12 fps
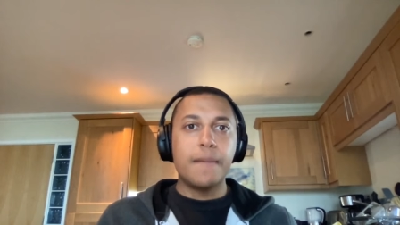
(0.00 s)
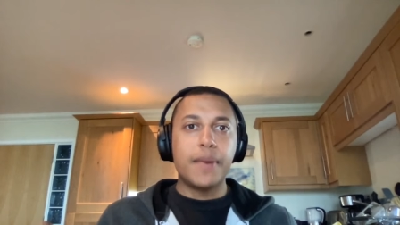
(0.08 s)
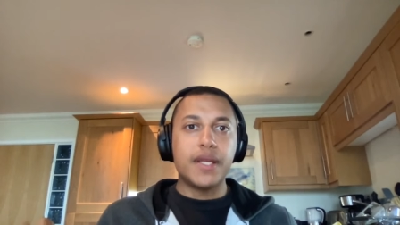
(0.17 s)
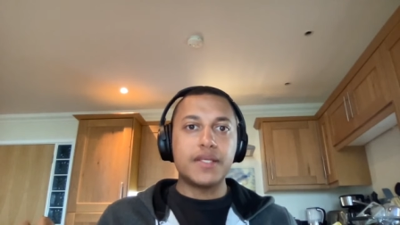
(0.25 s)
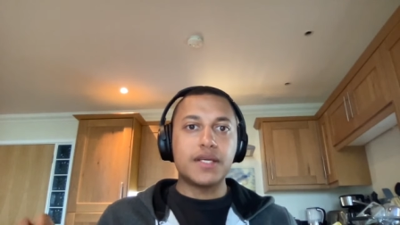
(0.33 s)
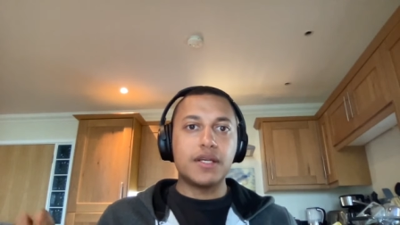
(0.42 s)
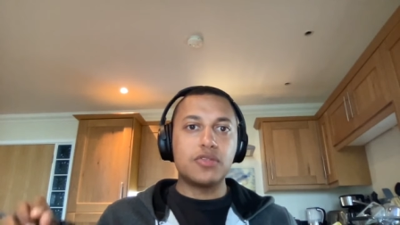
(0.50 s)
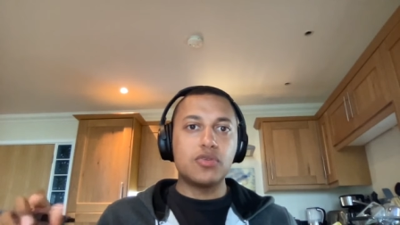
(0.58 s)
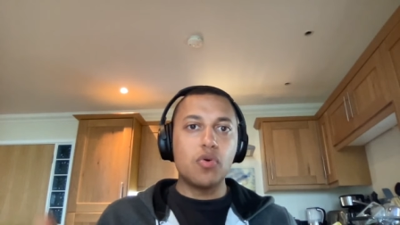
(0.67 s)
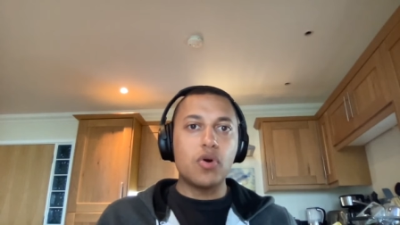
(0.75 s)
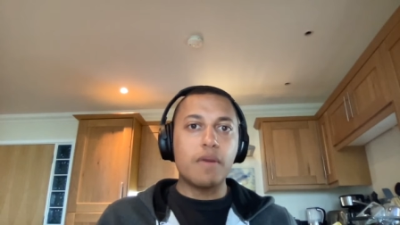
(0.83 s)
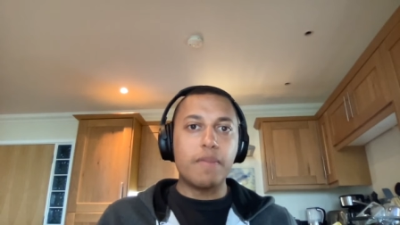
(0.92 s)
But it's going to
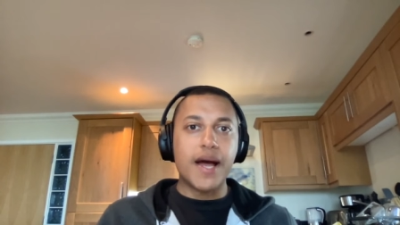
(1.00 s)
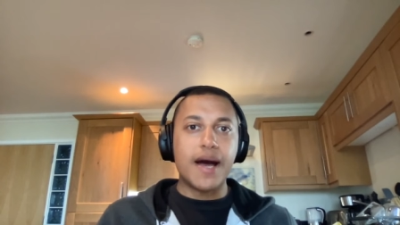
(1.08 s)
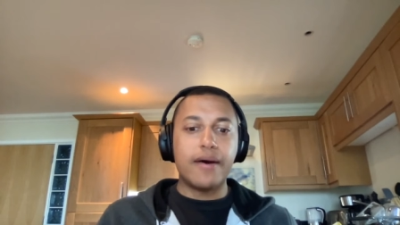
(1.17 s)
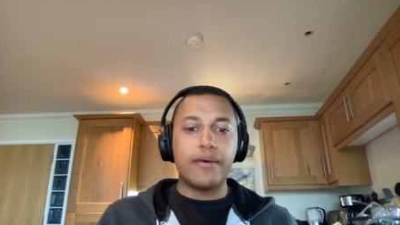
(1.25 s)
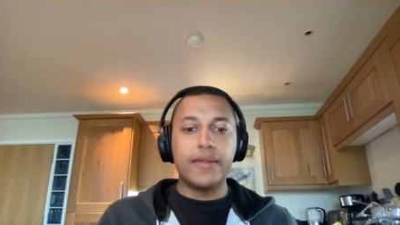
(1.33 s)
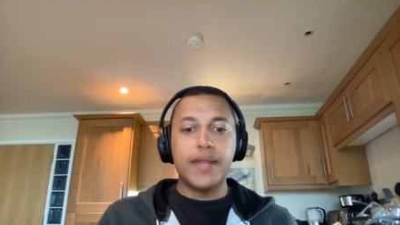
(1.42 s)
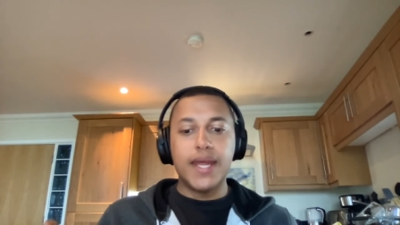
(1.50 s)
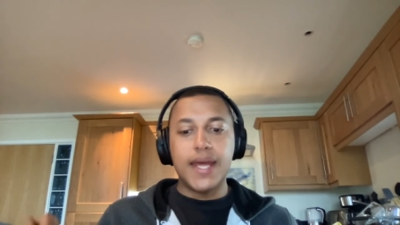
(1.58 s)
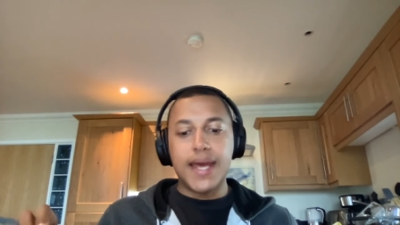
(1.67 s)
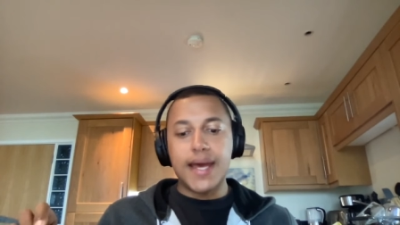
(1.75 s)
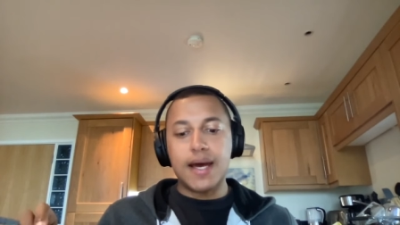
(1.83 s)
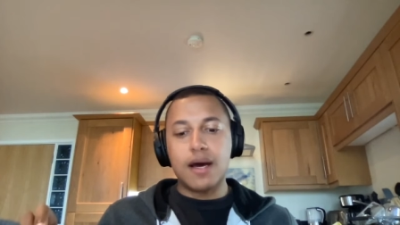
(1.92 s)
talk about
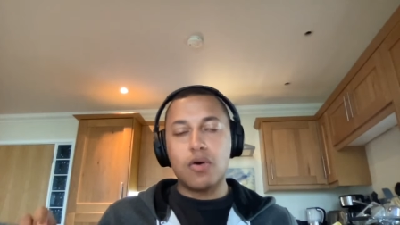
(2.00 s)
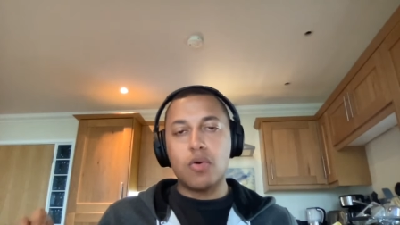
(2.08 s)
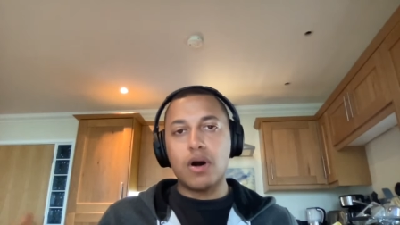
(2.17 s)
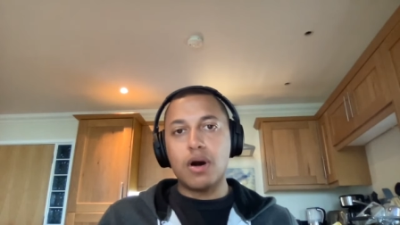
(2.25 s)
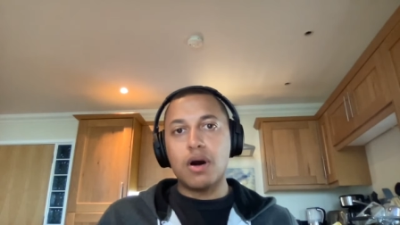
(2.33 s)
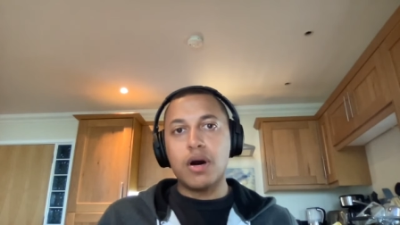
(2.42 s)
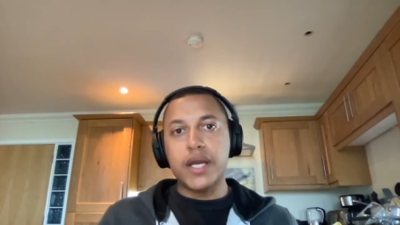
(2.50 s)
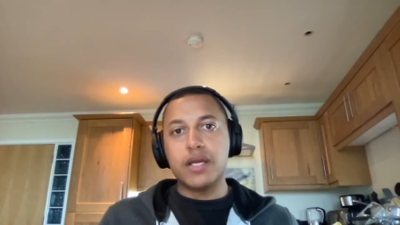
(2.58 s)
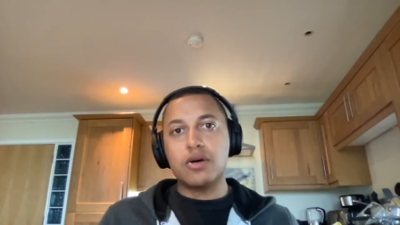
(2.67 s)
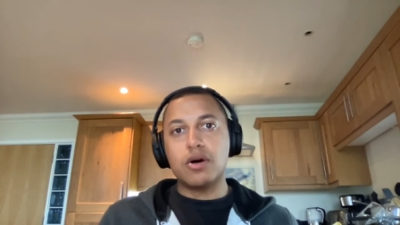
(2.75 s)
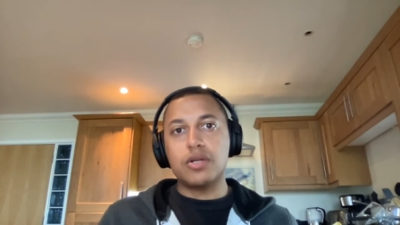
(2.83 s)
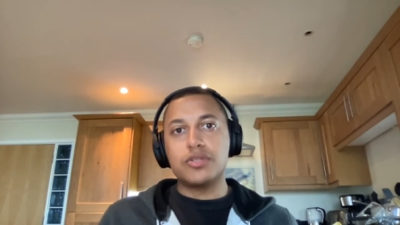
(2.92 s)
how I
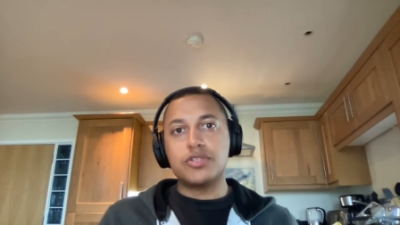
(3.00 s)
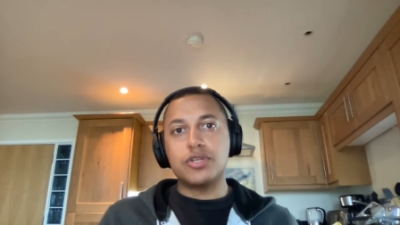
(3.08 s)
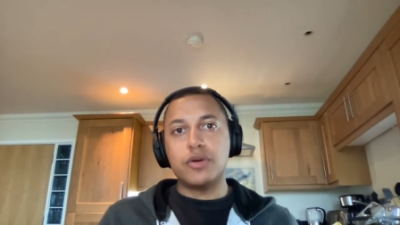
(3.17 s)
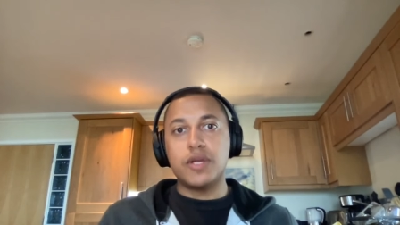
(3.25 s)
got to,